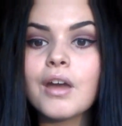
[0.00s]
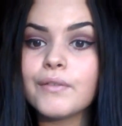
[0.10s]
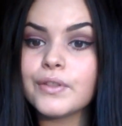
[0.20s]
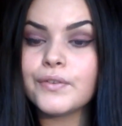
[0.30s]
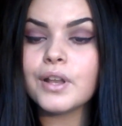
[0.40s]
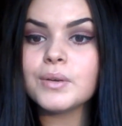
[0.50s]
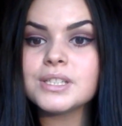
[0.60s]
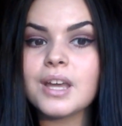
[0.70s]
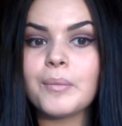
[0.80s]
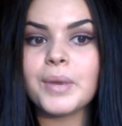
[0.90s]
For the
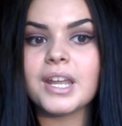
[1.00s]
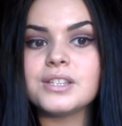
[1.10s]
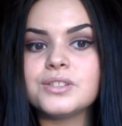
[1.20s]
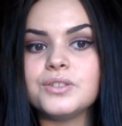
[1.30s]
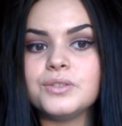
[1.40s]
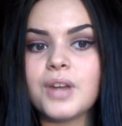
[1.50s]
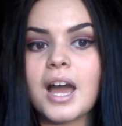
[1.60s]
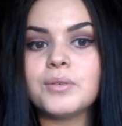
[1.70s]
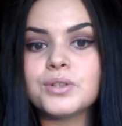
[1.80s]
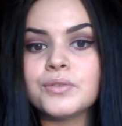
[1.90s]
following 10 minutes,
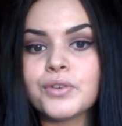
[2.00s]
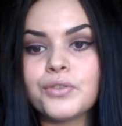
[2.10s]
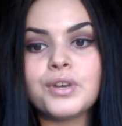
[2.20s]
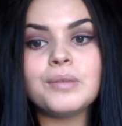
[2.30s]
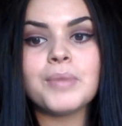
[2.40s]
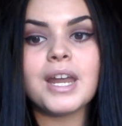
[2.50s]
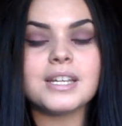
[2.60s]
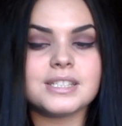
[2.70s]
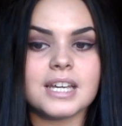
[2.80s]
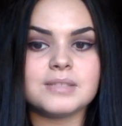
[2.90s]
I will cover three main
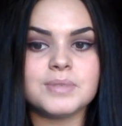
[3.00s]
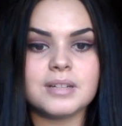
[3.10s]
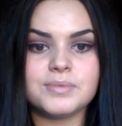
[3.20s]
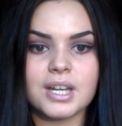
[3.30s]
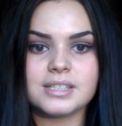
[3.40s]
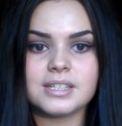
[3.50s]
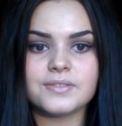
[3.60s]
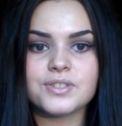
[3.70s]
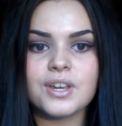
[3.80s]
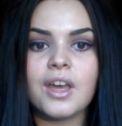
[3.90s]
assessment
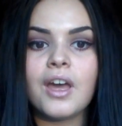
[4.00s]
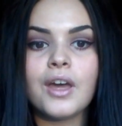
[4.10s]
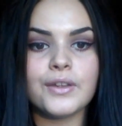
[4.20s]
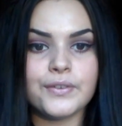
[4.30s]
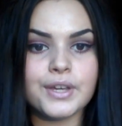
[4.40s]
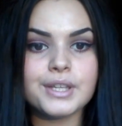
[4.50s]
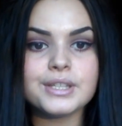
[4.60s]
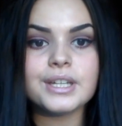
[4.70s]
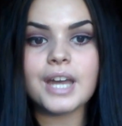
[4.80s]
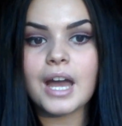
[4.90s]
objectives.
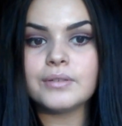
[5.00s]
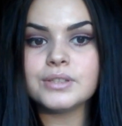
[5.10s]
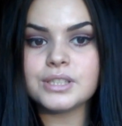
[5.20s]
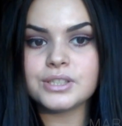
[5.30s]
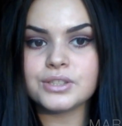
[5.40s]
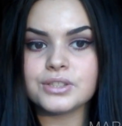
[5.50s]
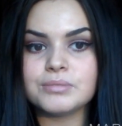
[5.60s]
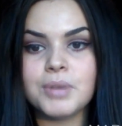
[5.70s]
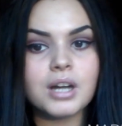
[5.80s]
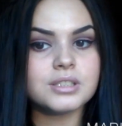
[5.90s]
Firstly, I will discuss
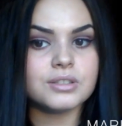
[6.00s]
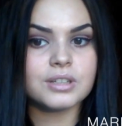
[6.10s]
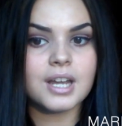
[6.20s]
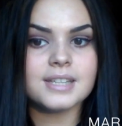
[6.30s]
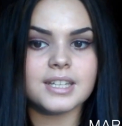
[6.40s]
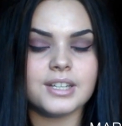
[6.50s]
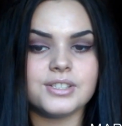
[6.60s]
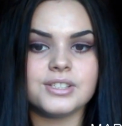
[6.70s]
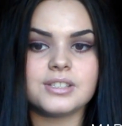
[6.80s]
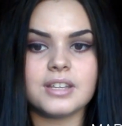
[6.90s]
marketing
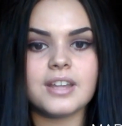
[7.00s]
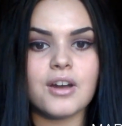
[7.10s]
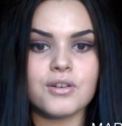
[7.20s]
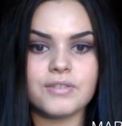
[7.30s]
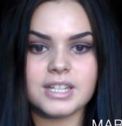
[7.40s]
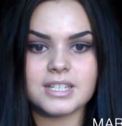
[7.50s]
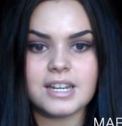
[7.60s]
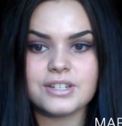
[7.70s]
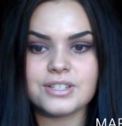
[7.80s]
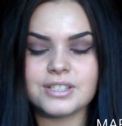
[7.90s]
organisations and their
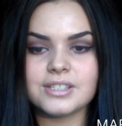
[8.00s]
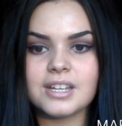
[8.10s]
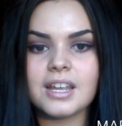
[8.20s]
orientation.